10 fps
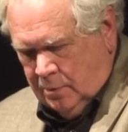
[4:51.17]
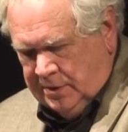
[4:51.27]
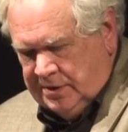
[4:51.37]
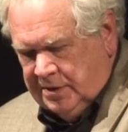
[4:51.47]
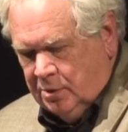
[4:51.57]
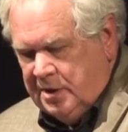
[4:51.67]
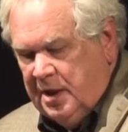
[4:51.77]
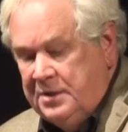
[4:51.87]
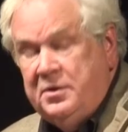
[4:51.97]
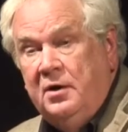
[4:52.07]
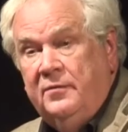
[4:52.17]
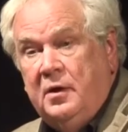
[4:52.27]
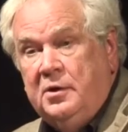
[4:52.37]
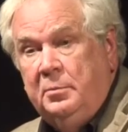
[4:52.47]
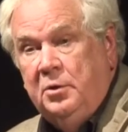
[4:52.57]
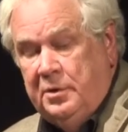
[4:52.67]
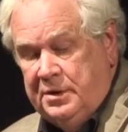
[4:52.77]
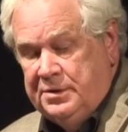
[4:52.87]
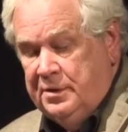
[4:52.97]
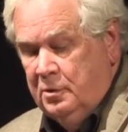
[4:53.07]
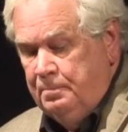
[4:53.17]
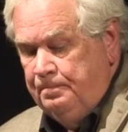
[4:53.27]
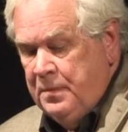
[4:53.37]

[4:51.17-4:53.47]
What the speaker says: We still take care of our communities though.